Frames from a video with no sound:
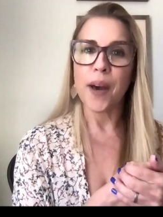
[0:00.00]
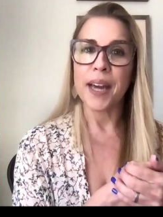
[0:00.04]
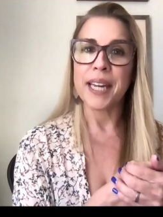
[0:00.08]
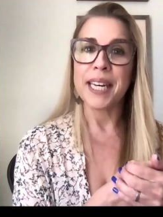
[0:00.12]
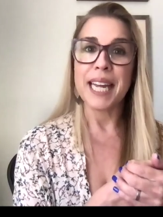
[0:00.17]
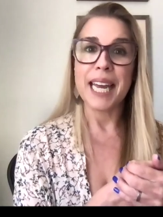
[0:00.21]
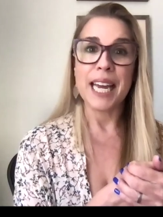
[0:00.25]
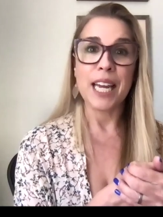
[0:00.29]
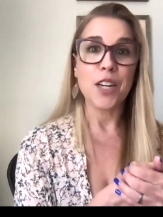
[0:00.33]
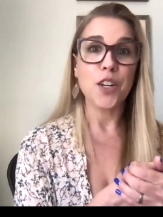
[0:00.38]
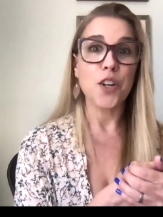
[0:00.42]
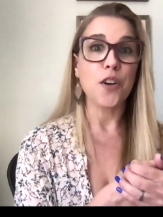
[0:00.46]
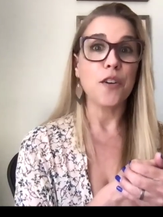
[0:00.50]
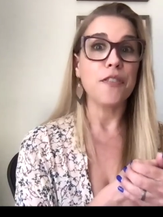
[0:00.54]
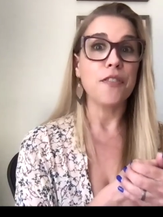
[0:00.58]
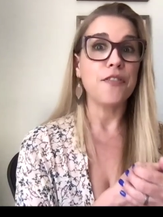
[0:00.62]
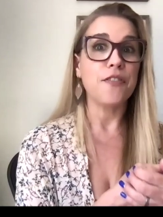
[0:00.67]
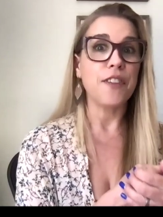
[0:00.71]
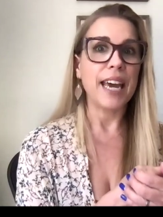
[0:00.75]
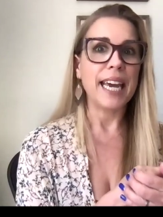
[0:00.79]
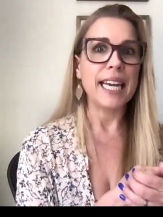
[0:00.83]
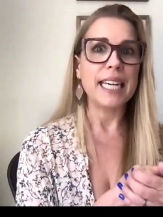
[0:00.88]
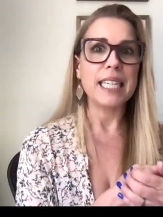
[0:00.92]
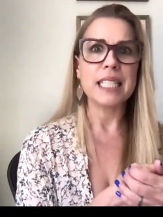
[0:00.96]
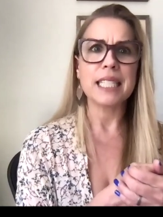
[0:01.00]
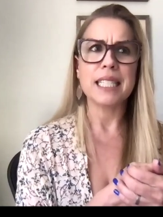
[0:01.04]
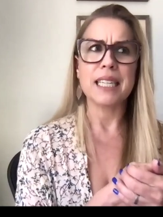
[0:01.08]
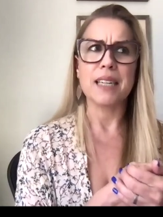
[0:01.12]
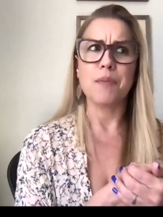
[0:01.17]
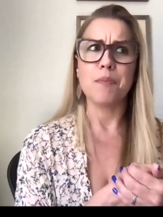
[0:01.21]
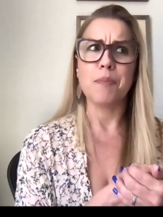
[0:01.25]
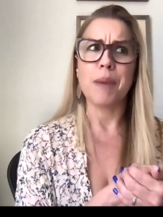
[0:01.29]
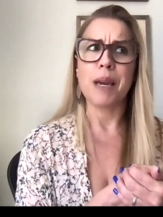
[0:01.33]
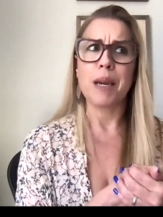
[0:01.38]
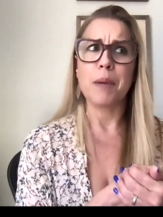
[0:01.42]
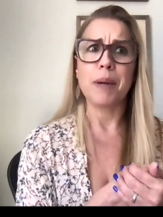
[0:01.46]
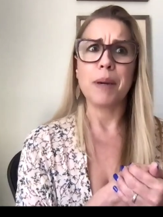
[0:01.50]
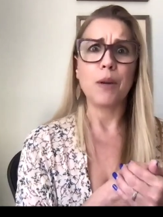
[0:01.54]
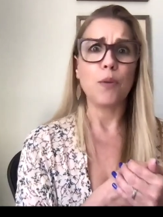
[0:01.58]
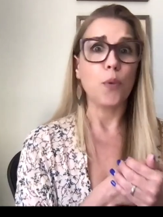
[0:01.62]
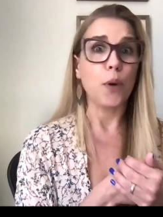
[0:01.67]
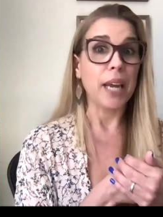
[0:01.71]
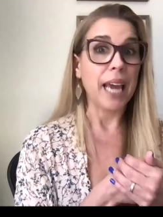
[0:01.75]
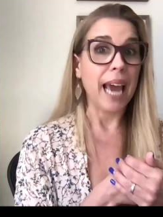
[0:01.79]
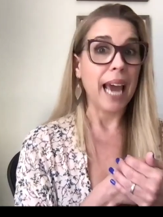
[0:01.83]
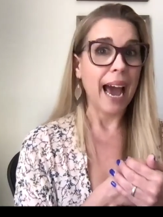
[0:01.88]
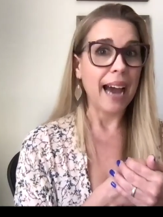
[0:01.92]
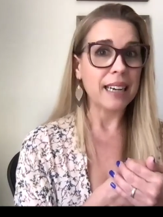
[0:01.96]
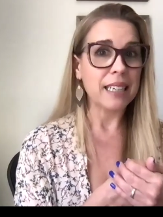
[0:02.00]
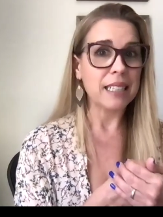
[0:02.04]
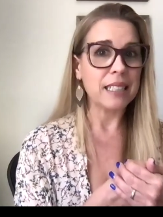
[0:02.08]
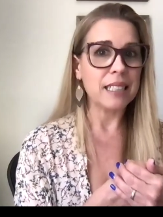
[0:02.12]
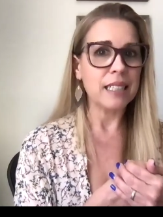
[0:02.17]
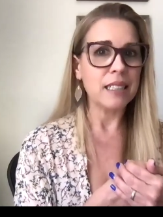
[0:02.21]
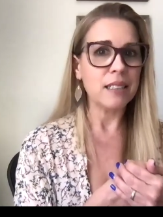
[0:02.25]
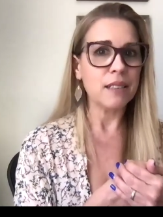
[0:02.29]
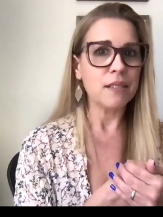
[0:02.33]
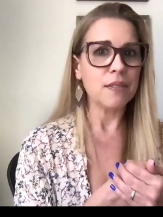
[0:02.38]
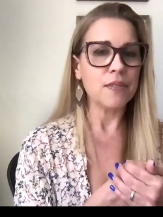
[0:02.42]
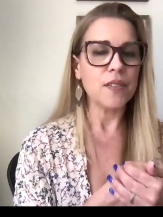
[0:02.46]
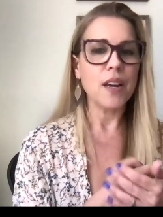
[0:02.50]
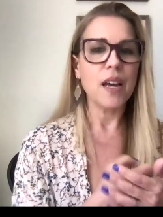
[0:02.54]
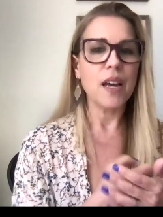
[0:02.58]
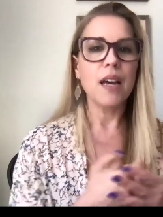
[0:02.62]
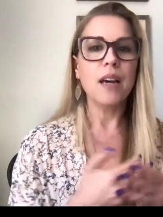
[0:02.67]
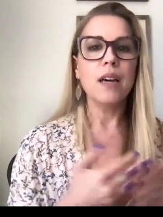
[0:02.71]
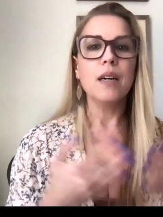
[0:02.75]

and in your face and maybe reactive,